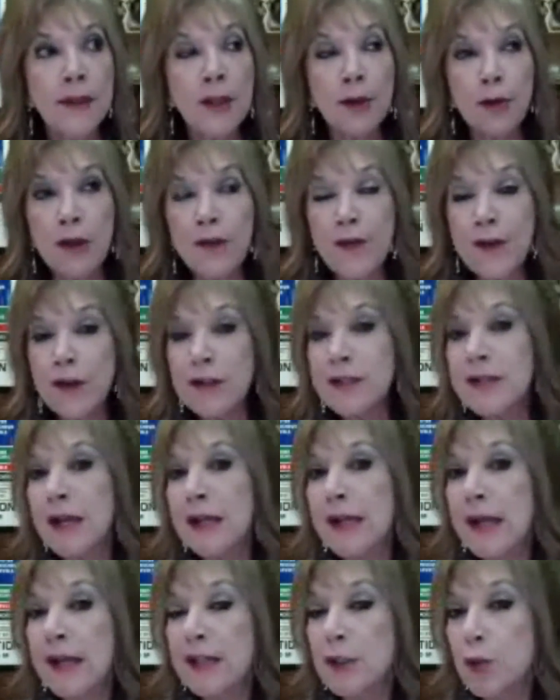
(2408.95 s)
But the three
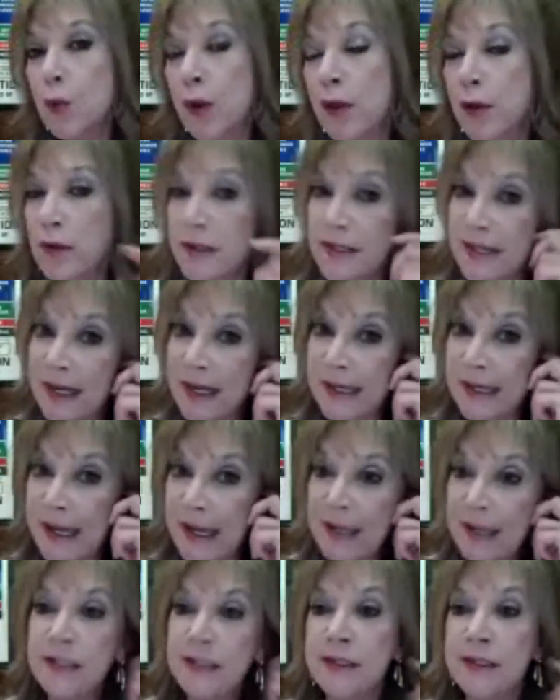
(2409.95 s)
fingers technique is one of those
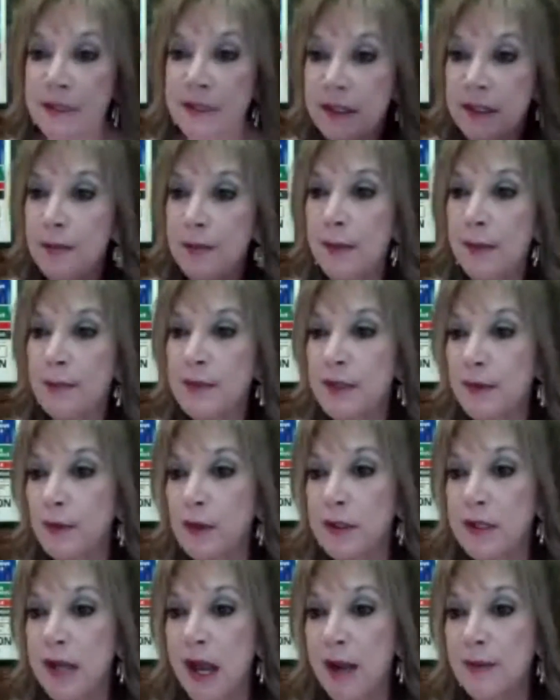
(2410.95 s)
techniques, because it's come up
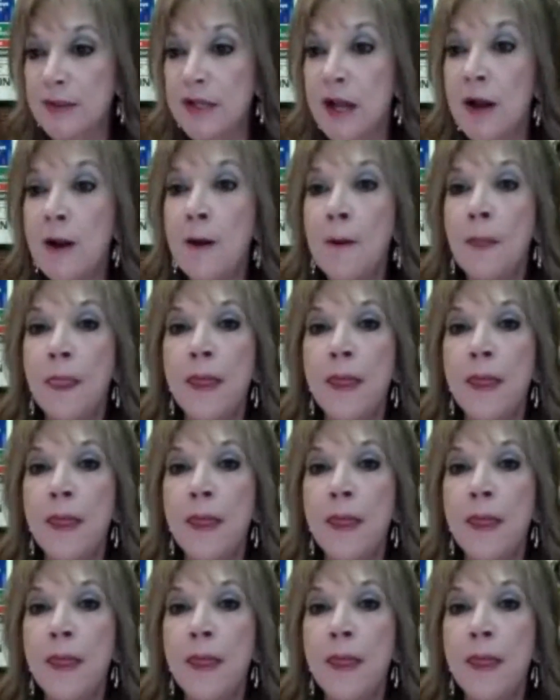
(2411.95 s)
several times,